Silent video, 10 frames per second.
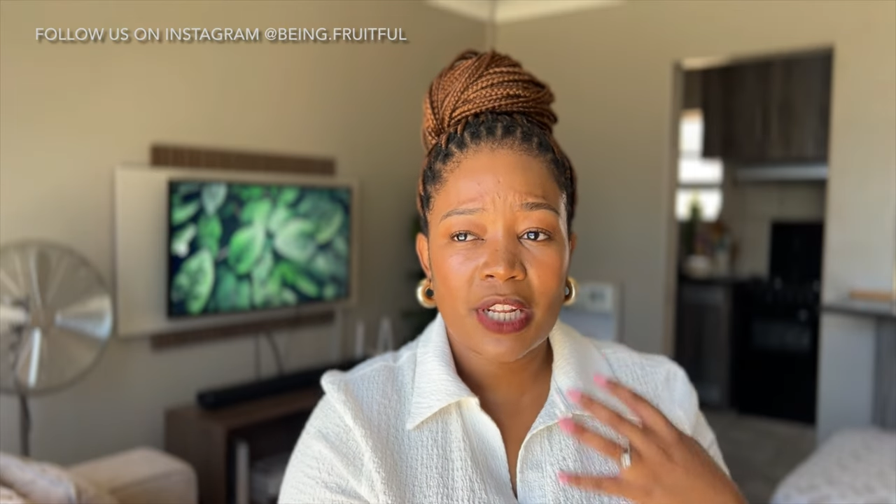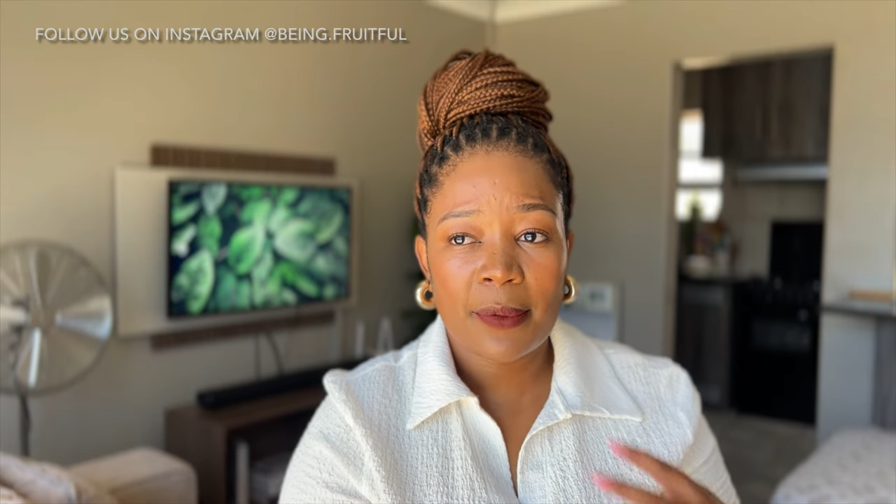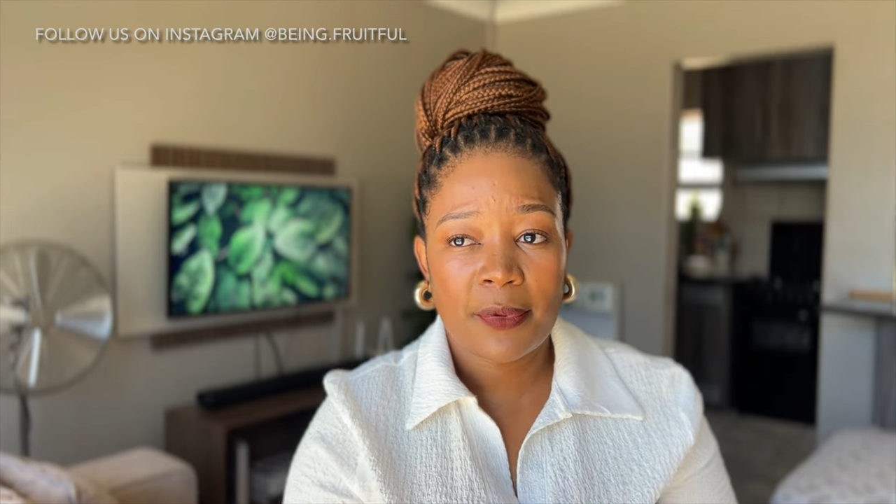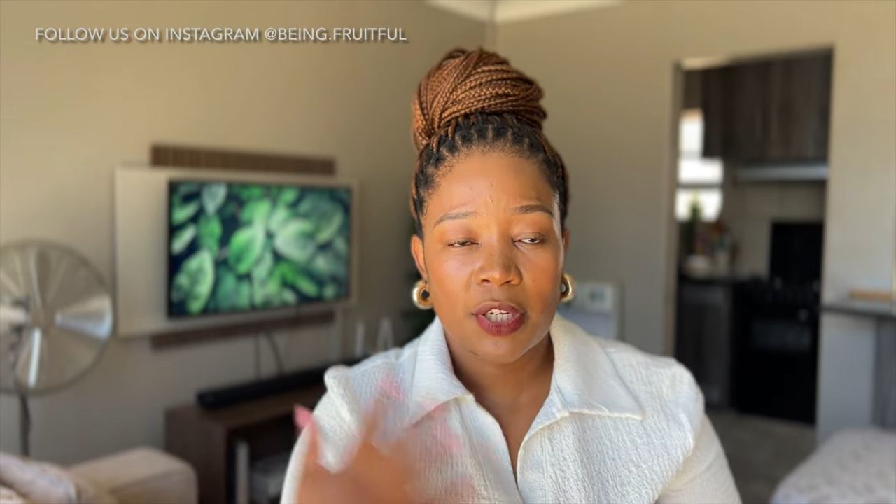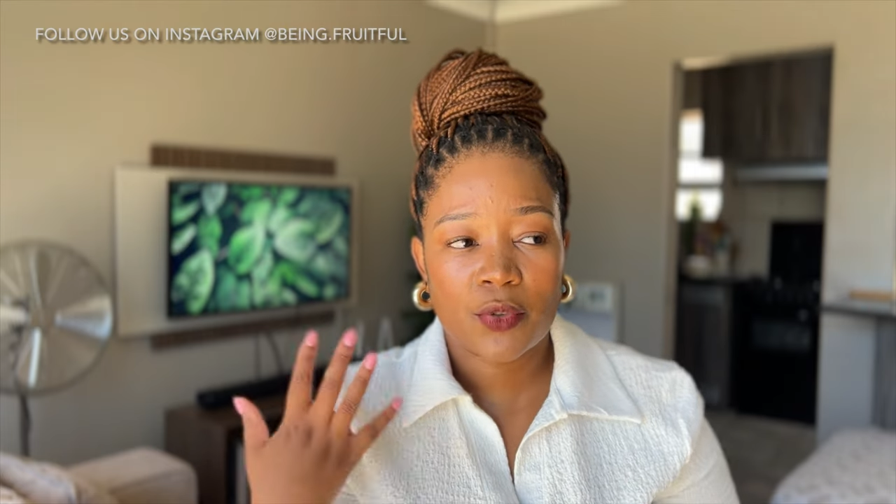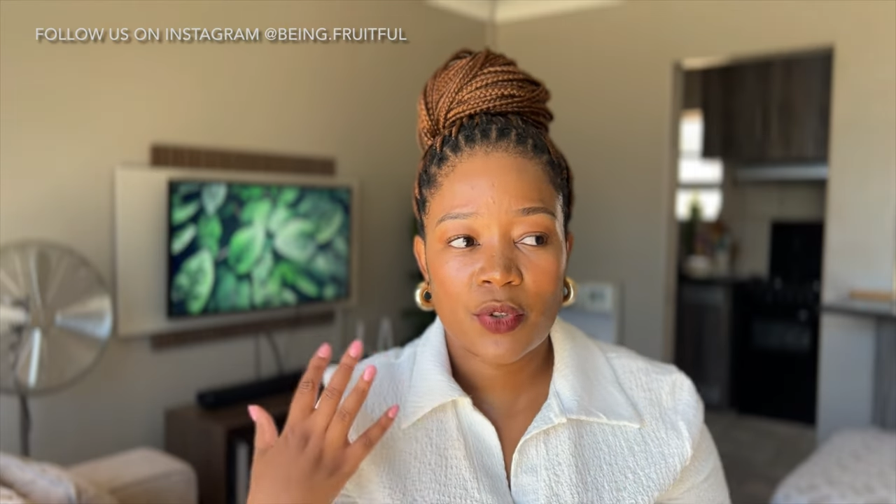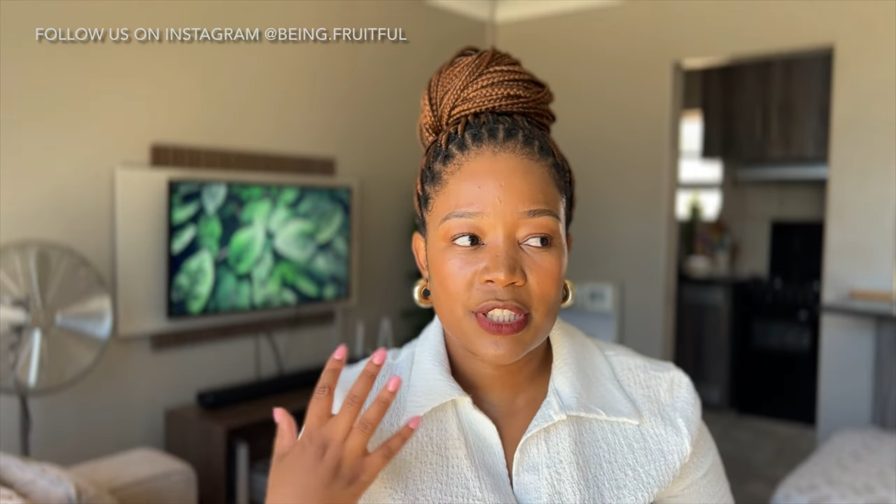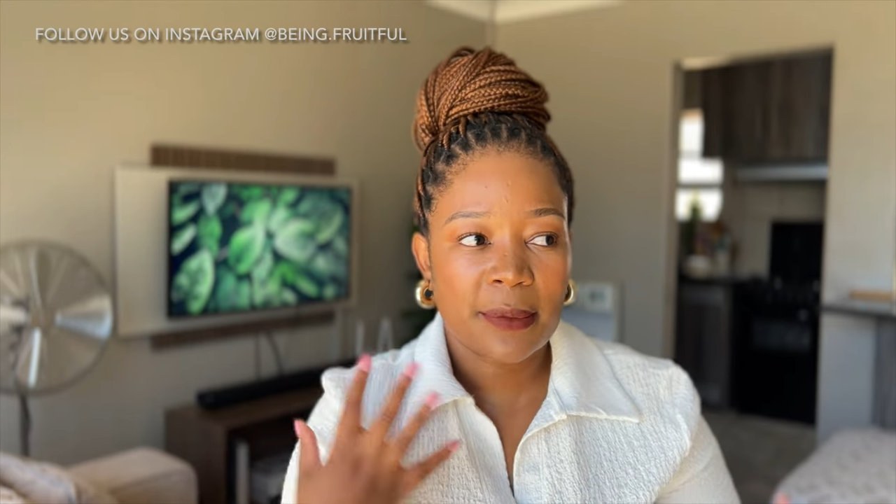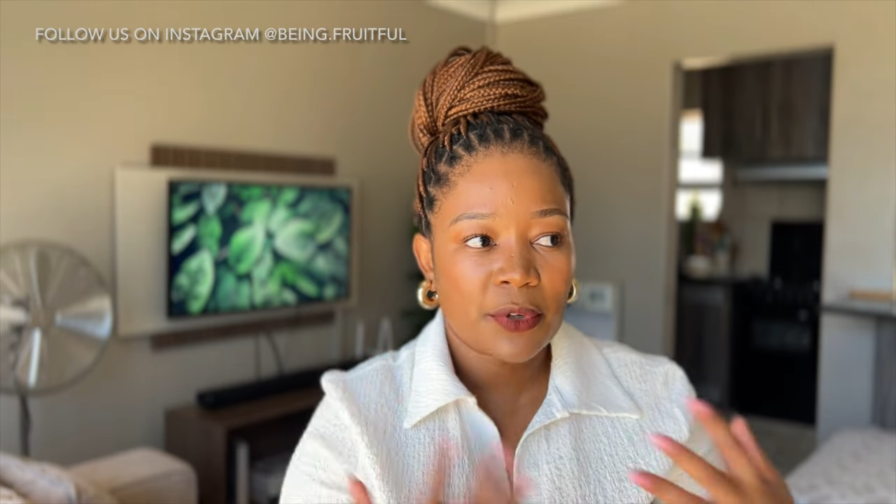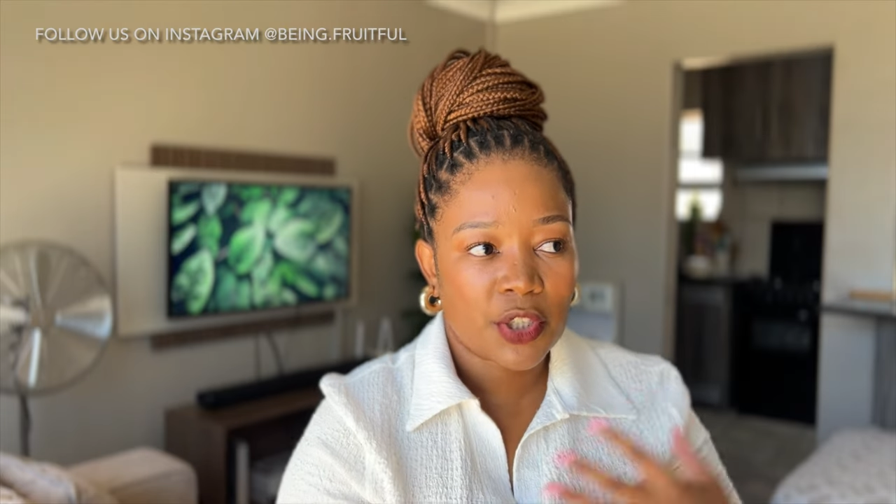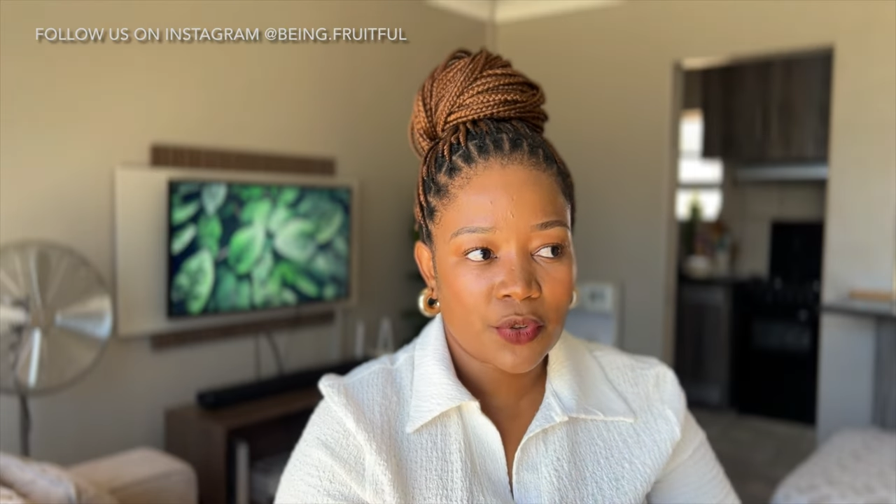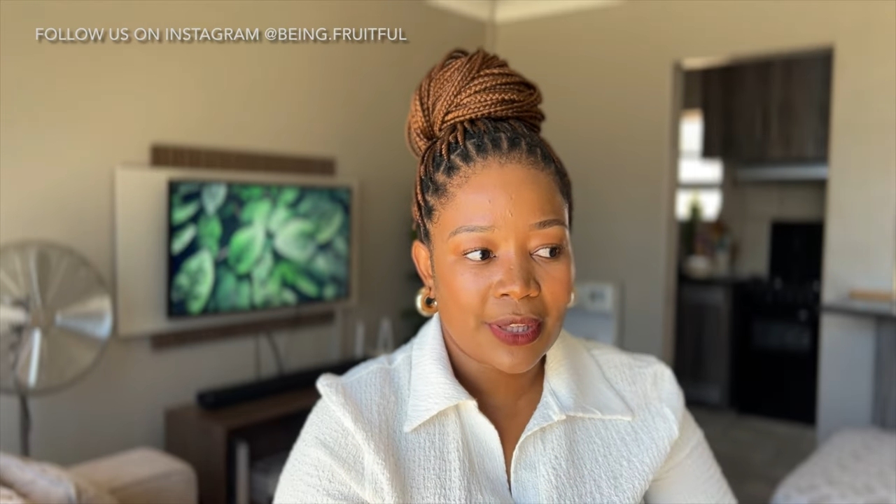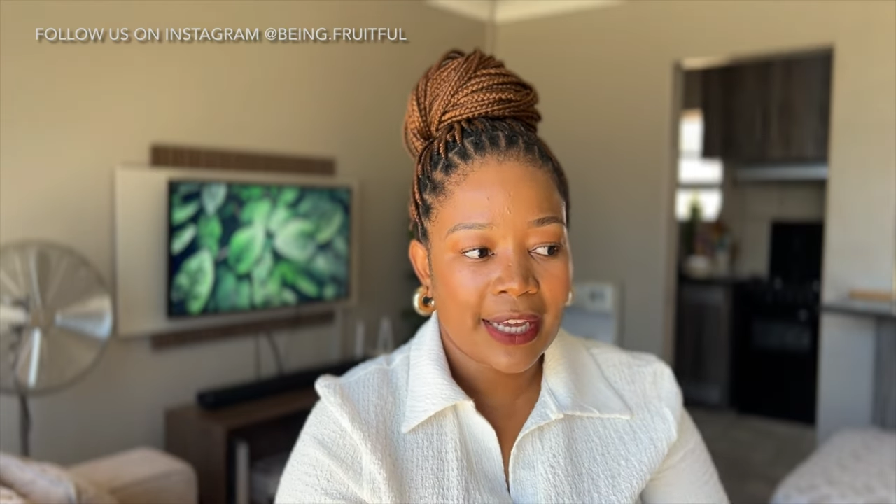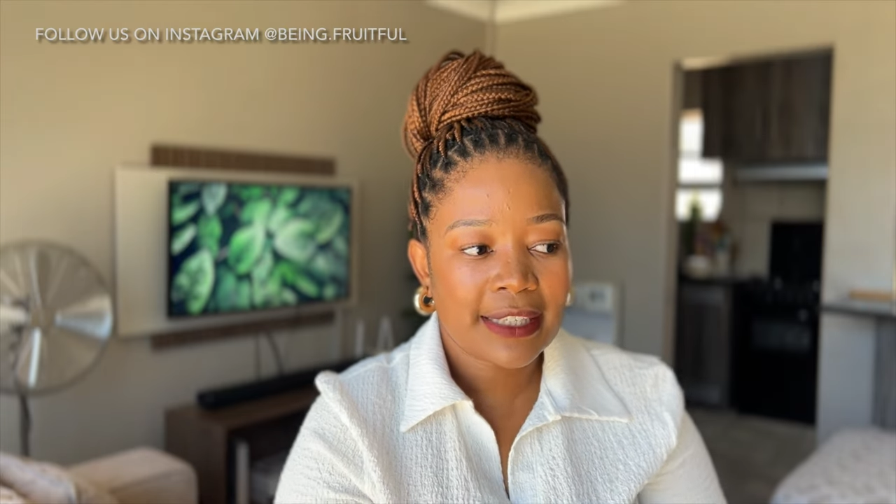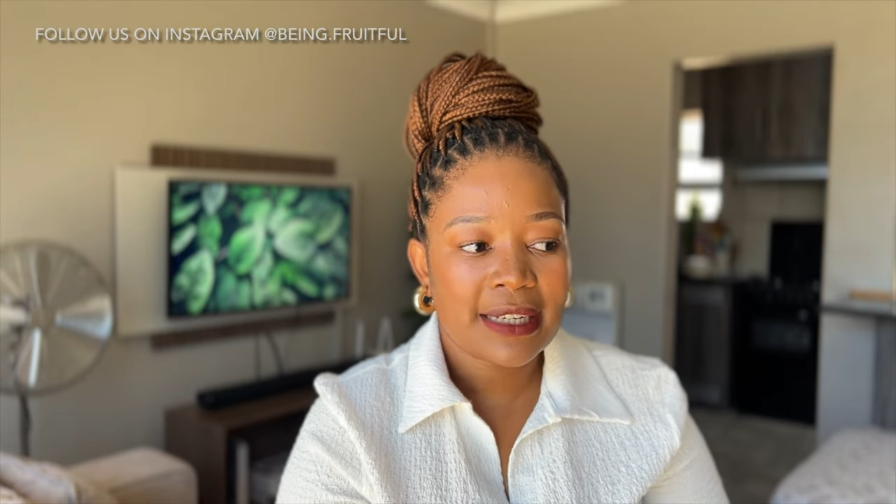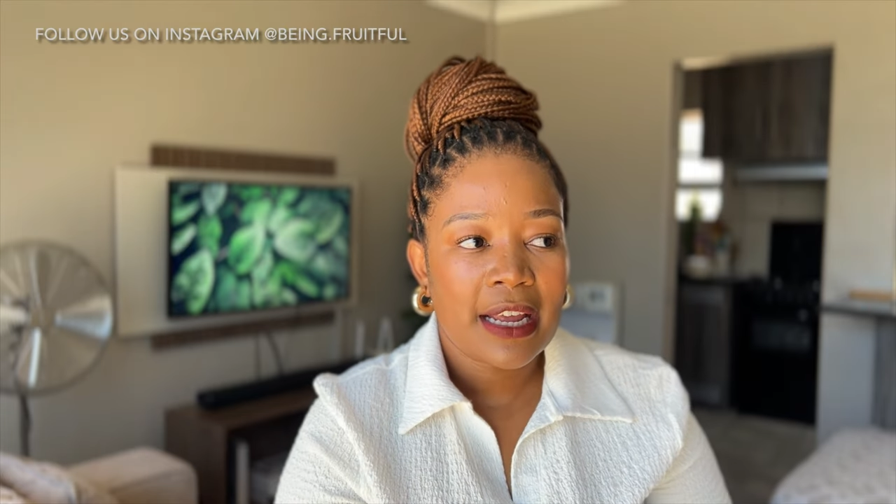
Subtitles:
I'm gonna do this, I'm gonna do that.